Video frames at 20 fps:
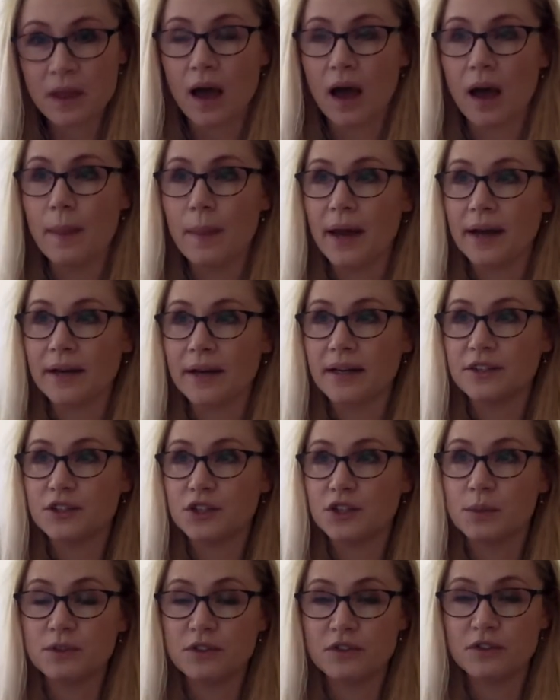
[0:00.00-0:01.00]
And then in
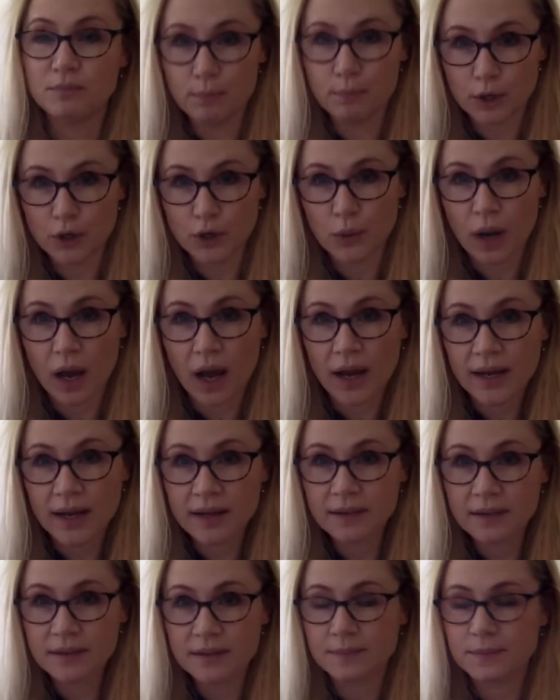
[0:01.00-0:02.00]
terms of blue light,
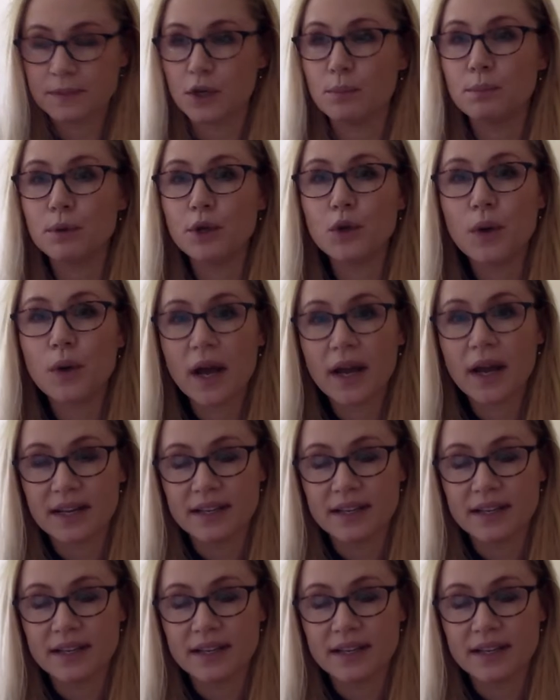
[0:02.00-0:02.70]
so blue light